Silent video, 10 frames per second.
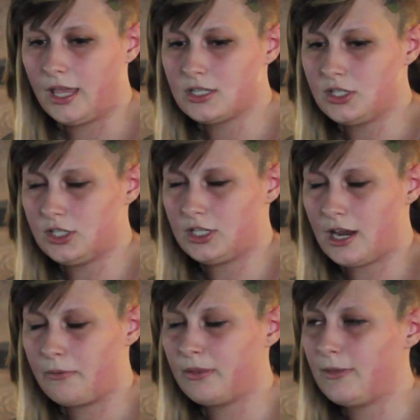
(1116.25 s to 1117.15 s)
And she
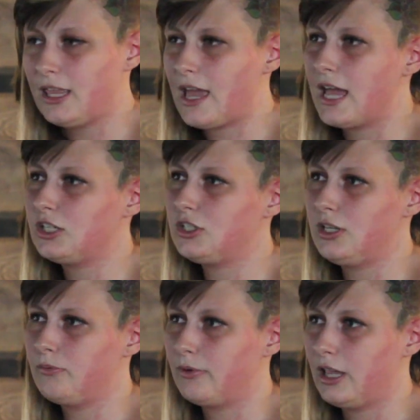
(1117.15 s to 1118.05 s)
shared with me that
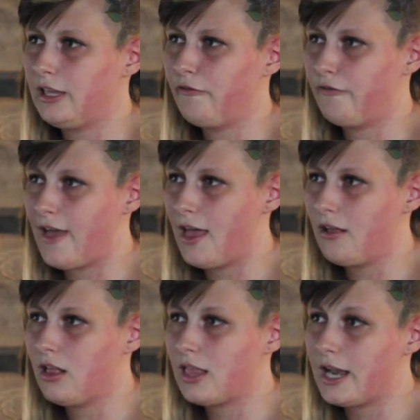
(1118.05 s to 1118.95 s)
she really
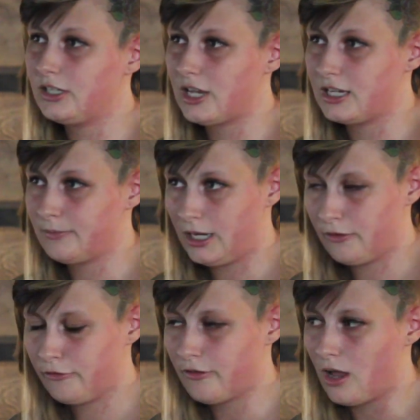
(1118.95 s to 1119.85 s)
felt a lot of
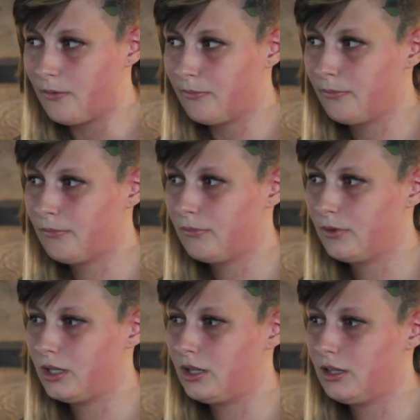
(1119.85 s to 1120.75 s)
judgment from
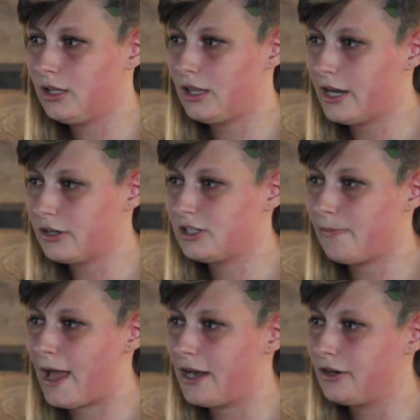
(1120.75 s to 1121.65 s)
the
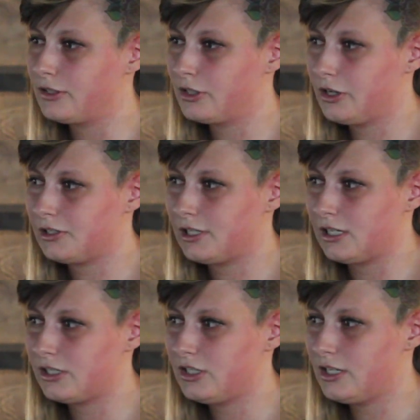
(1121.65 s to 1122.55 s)
leadership at her
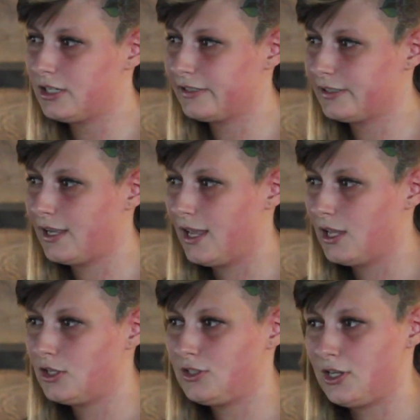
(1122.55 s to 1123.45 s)
church, and
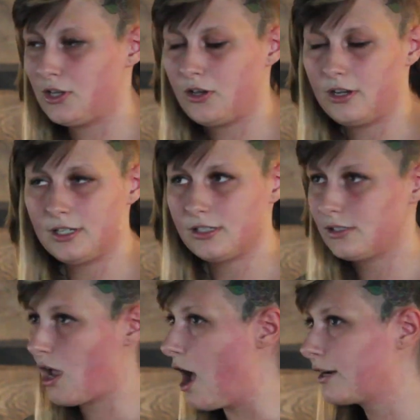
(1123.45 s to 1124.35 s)
she
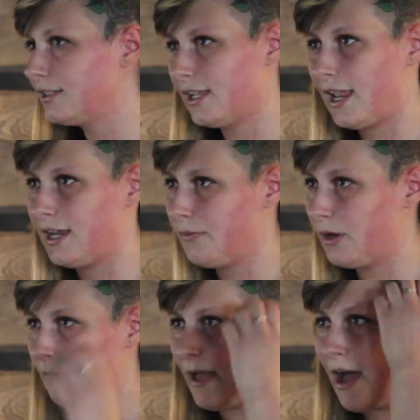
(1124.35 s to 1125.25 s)
couldn't talk to
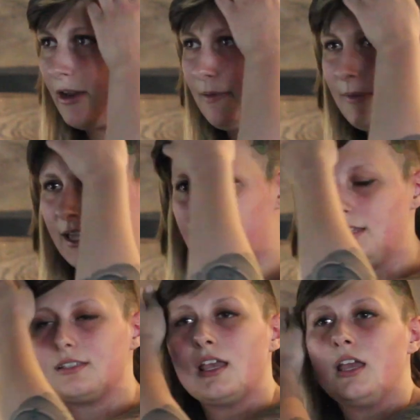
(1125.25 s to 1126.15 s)
anyone about it
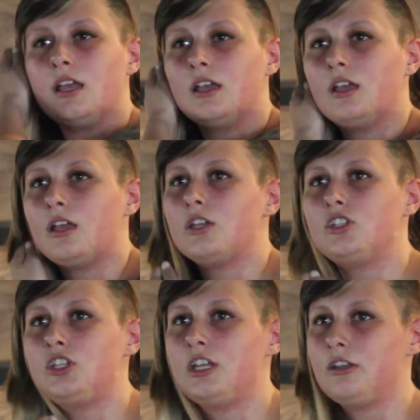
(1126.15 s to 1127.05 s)
because
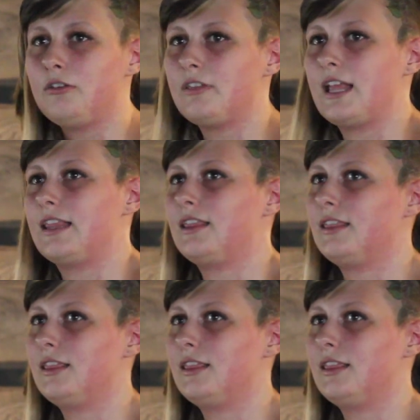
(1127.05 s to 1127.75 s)
she knew that